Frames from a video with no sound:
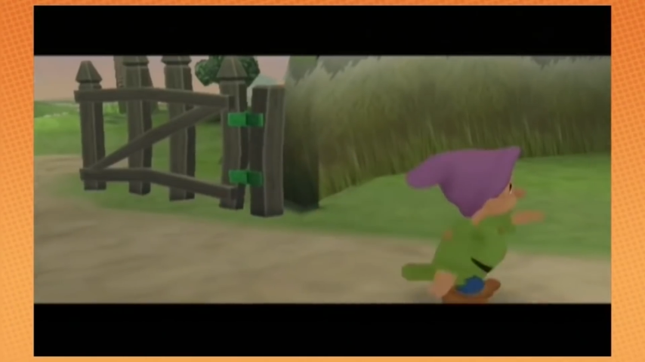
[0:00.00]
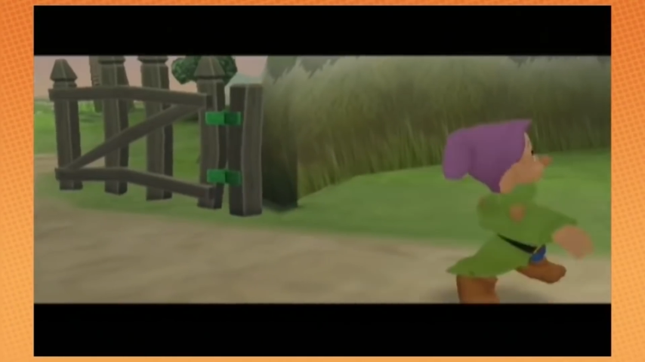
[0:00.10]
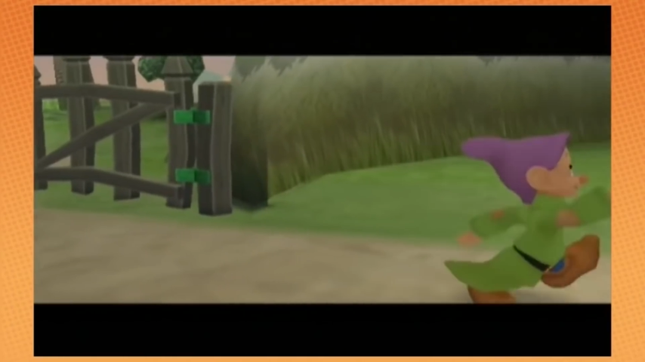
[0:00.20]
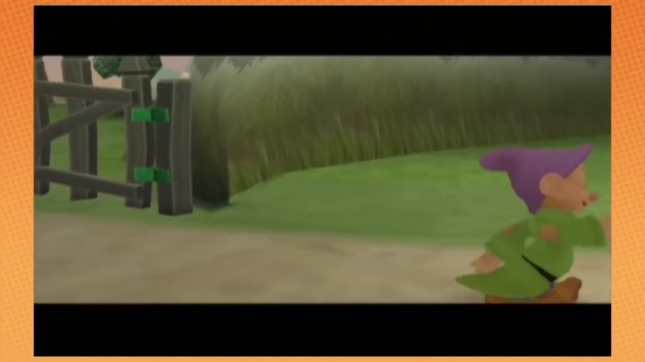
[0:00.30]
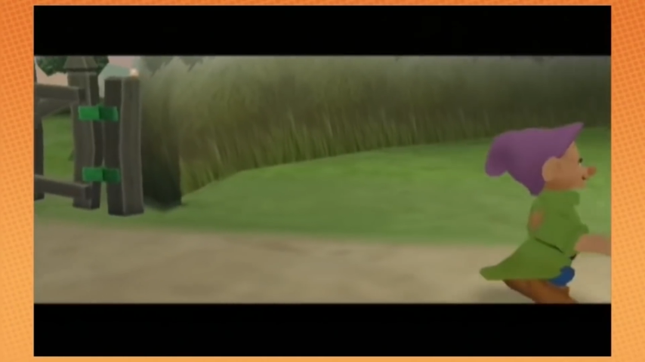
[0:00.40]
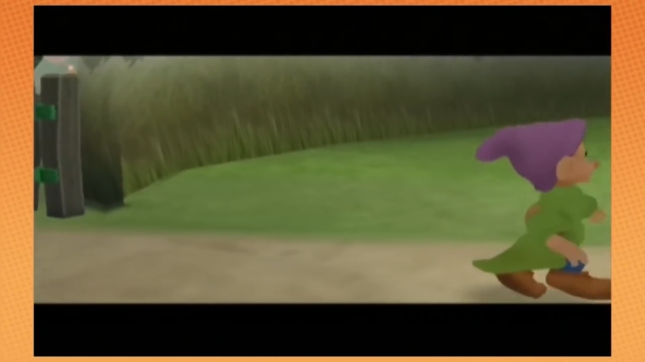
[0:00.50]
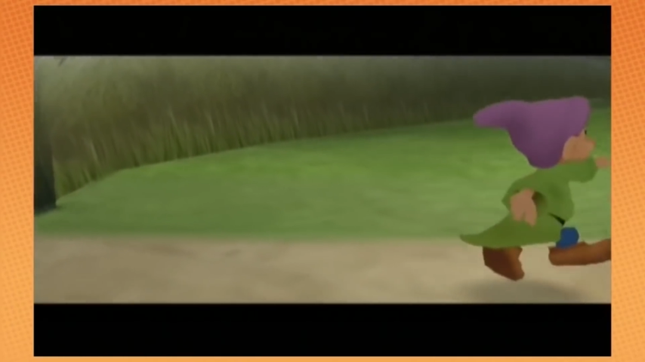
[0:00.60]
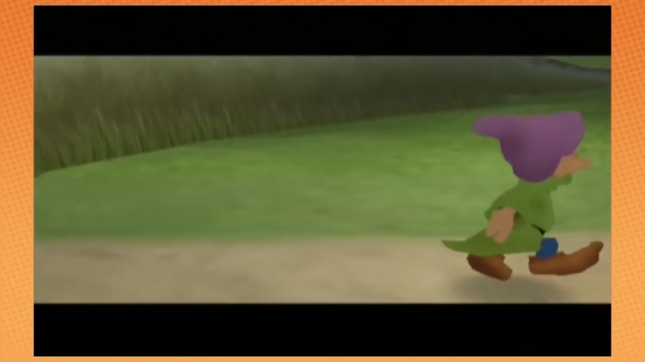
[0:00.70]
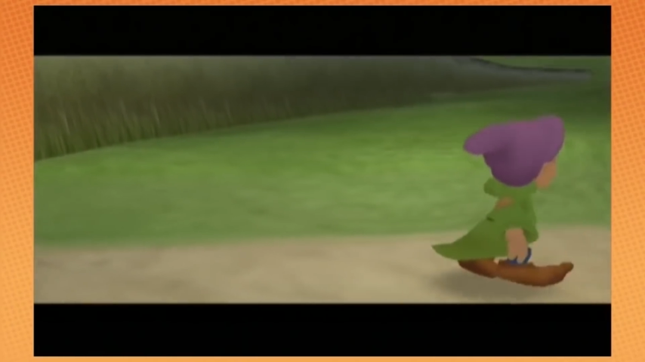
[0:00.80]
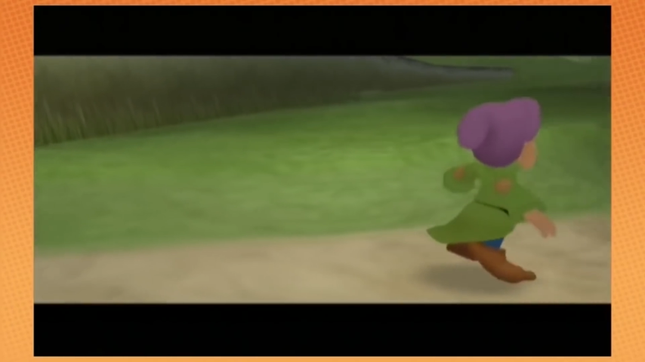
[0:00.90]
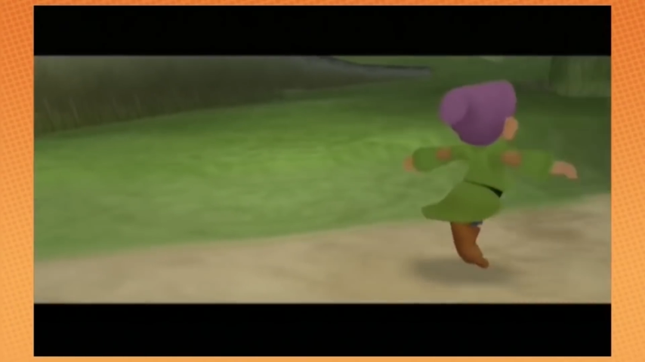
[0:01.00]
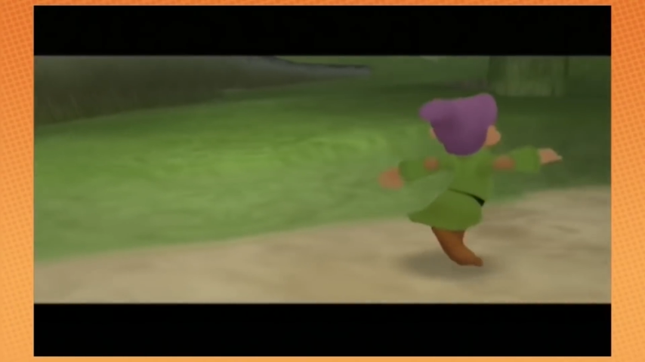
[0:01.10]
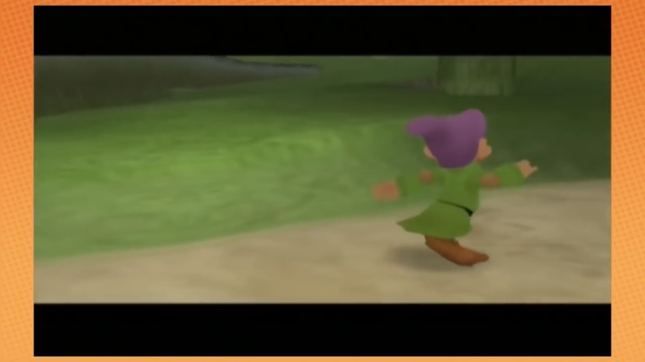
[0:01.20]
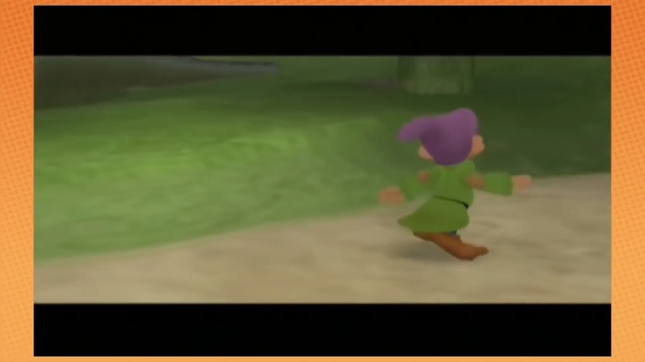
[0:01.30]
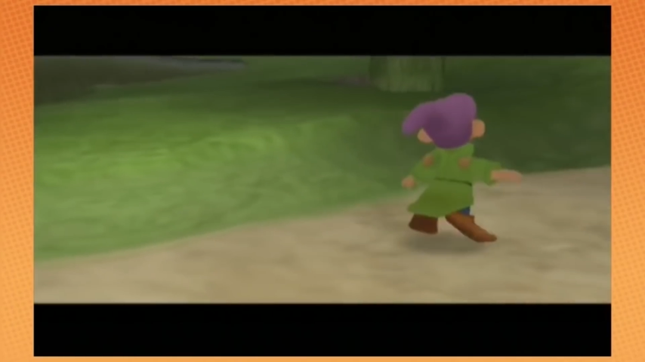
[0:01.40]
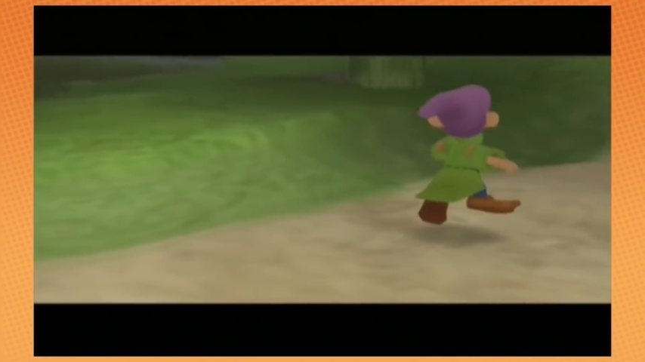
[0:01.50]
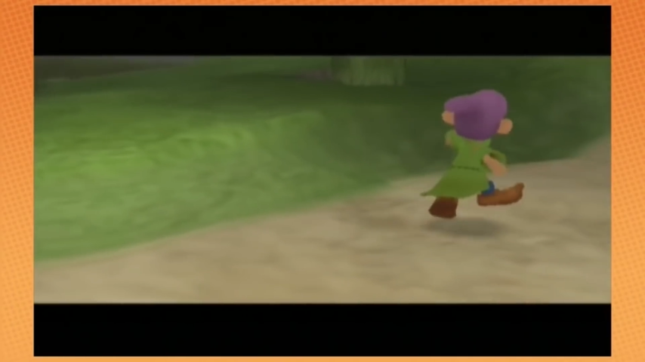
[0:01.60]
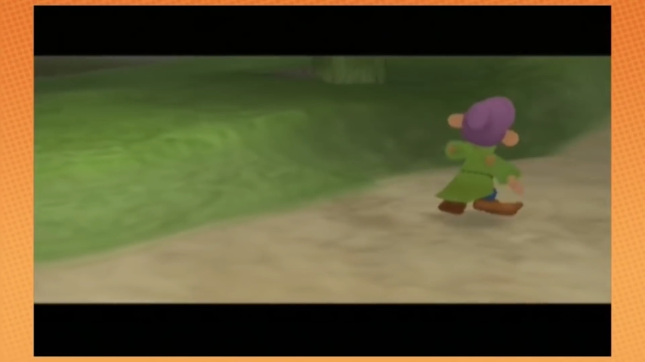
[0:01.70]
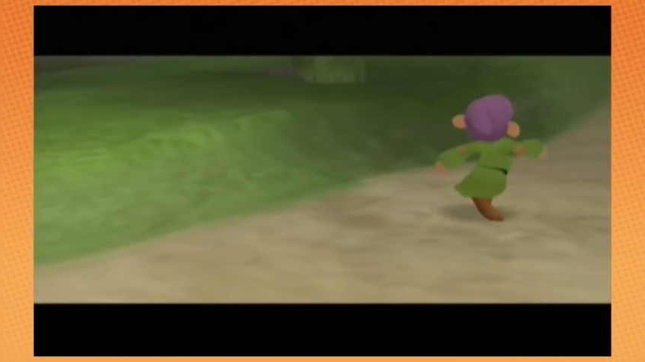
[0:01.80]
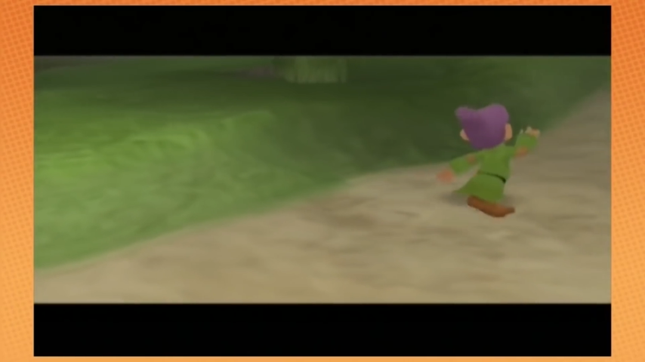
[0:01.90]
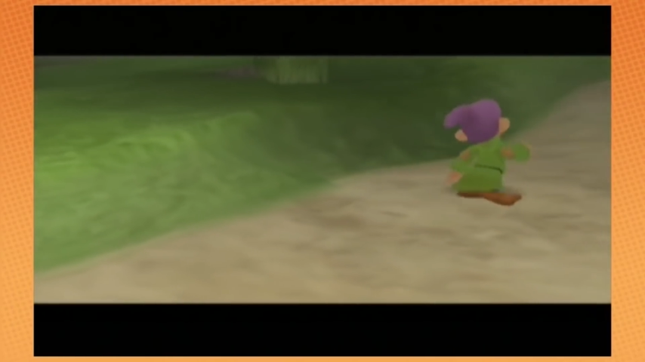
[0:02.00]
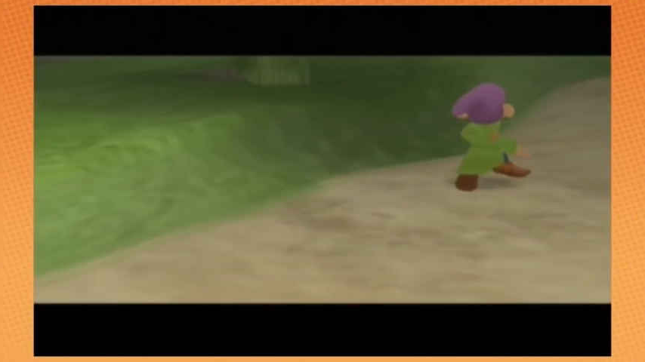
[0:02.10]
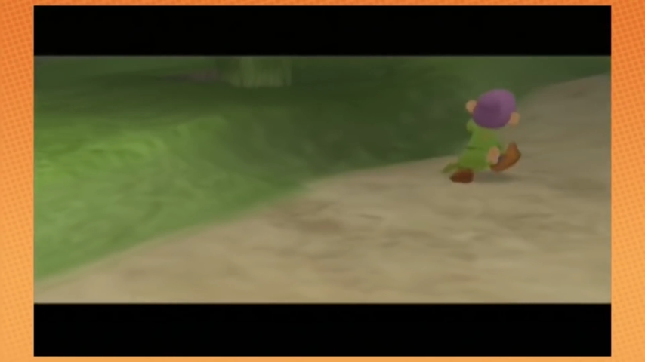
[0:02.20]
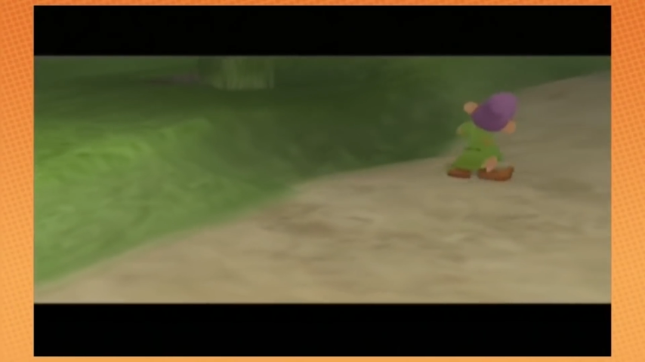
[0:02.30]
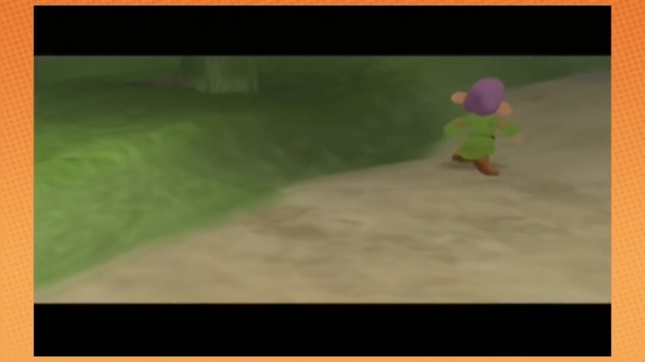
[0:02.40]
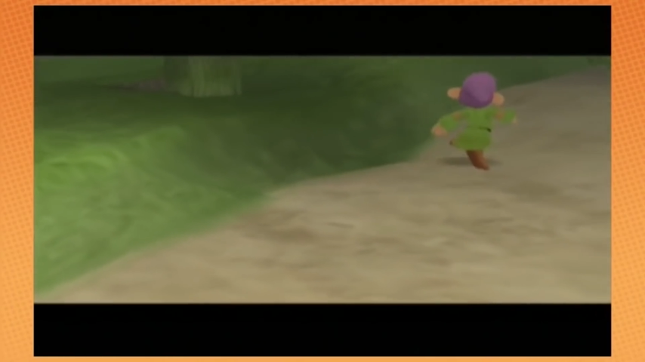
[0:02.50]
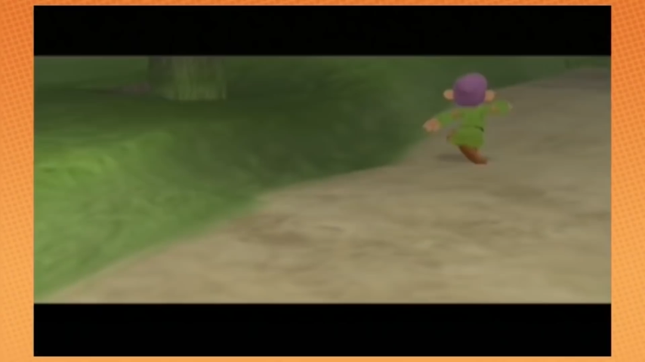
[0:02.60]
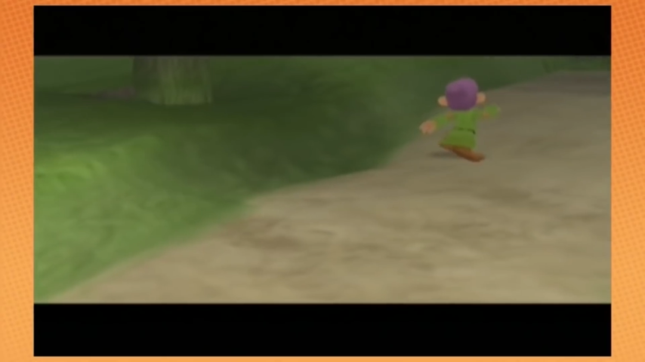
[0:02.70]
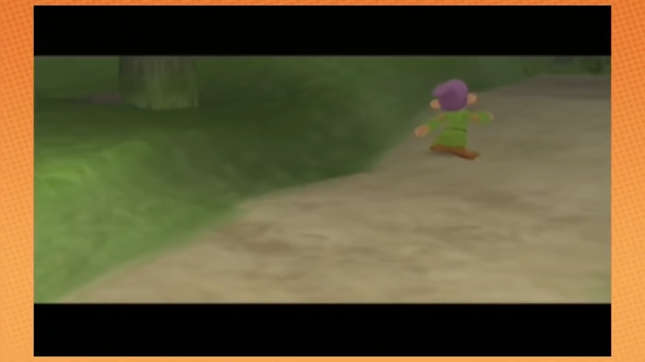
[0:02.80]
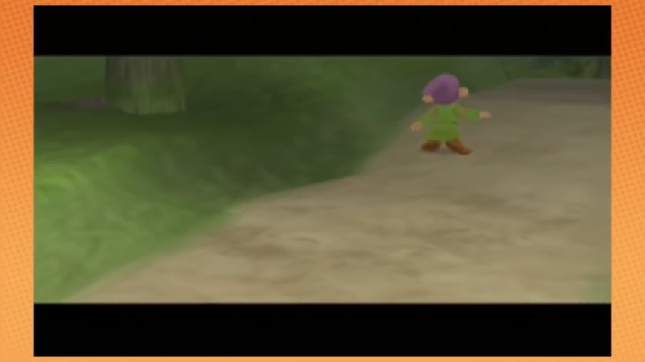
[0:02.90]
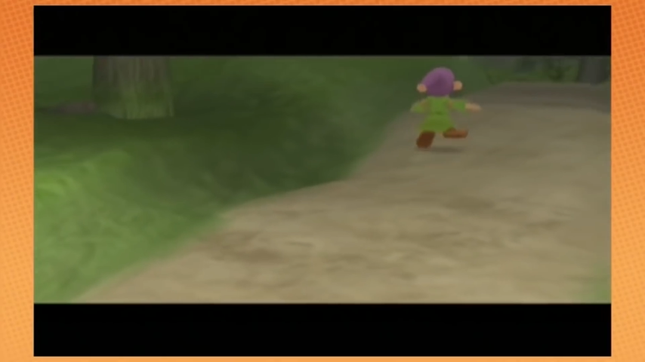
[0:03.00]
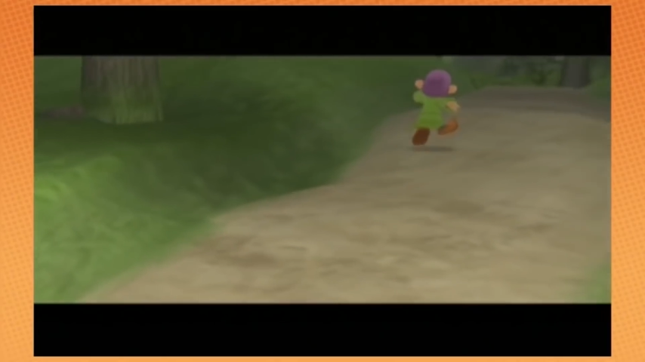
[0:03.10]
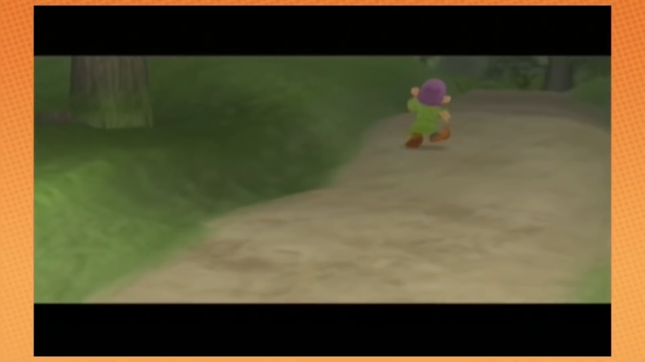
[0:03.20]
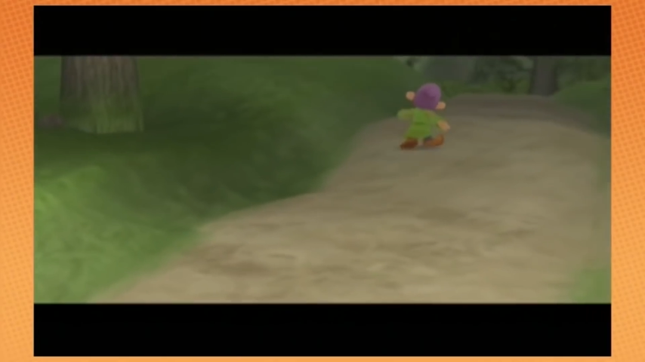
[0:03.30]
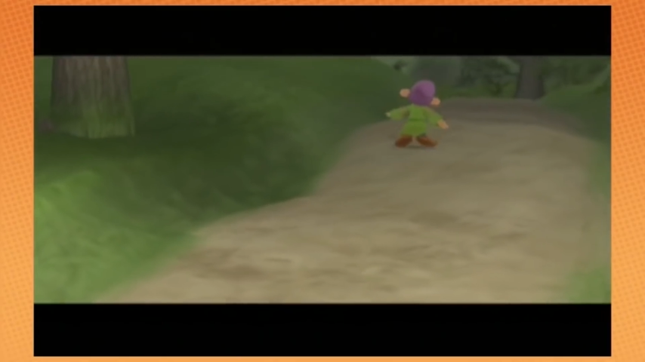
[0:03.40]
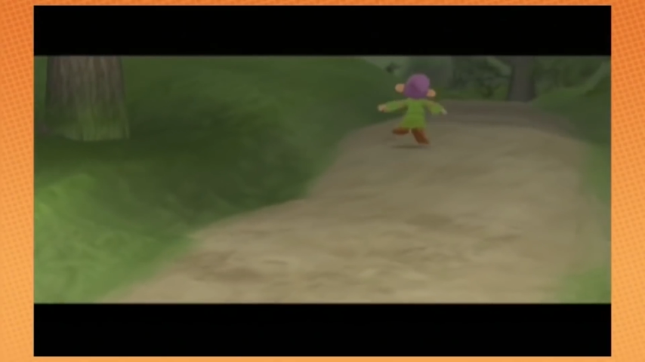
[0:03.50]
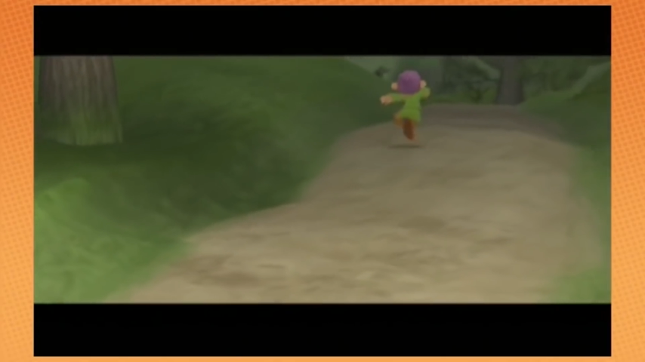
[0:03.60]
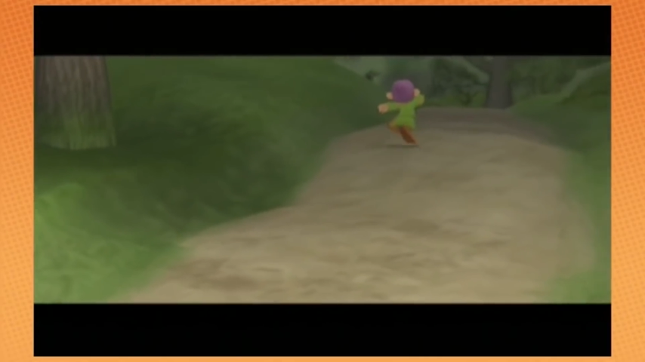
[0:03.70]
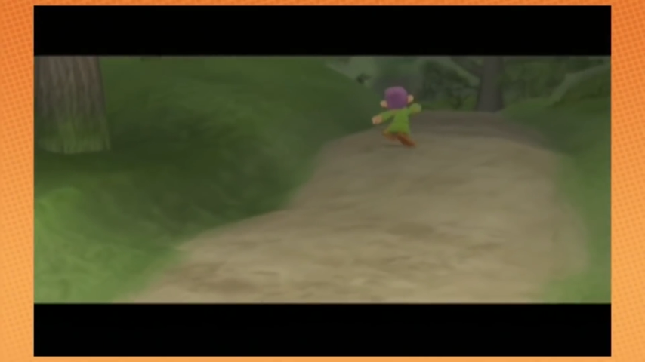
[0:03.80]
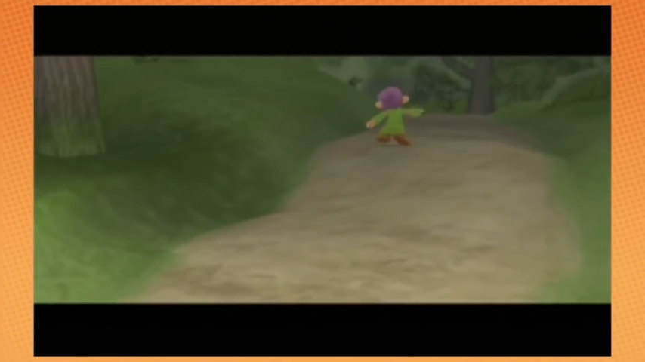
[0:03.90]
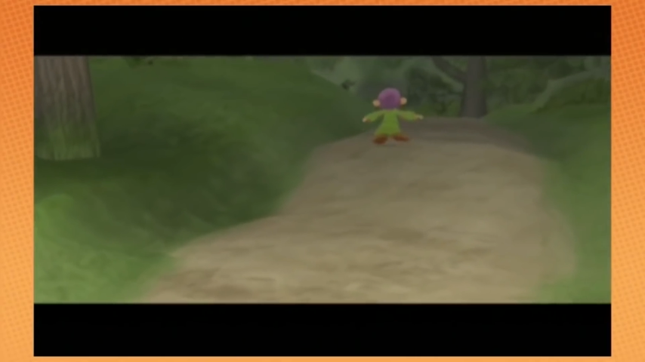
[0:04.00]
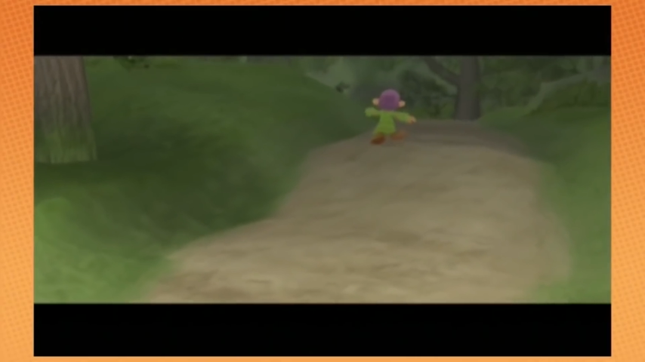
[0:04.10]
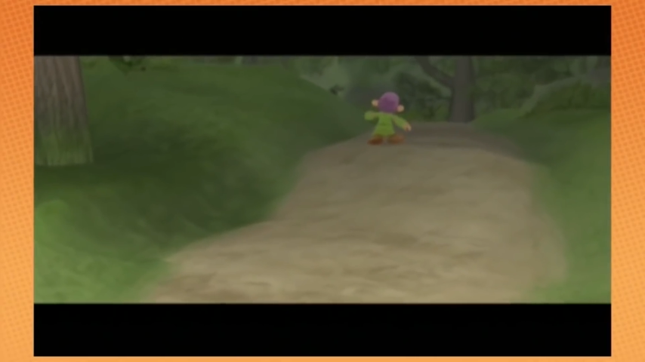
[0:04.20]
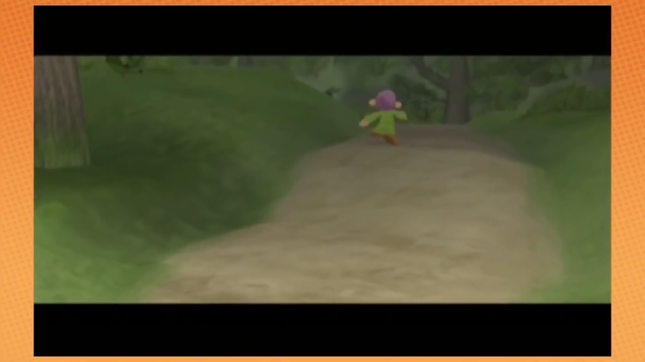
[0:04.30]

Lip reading: No face is visible, so there are no lips to read.